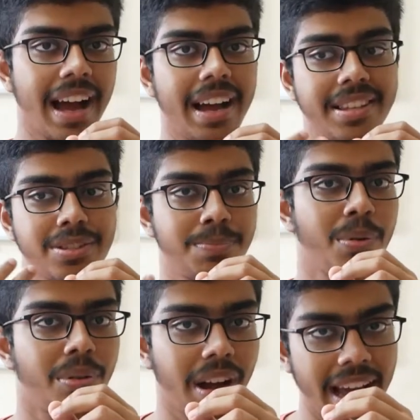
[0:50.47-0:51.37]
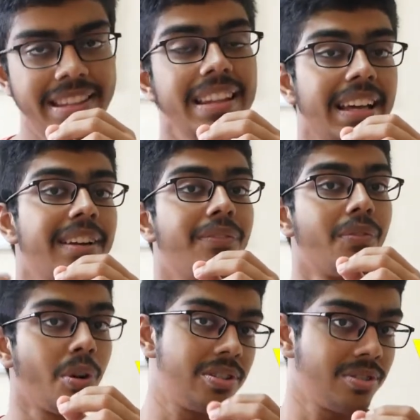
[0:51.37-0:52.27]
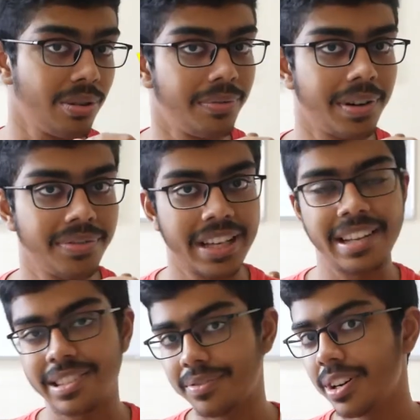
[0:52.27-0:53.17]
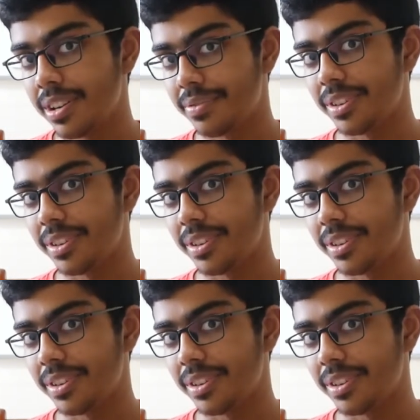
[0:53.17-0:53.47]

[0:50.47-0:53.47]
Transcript: I spoke. I did like a voiceover, if you guys have heard of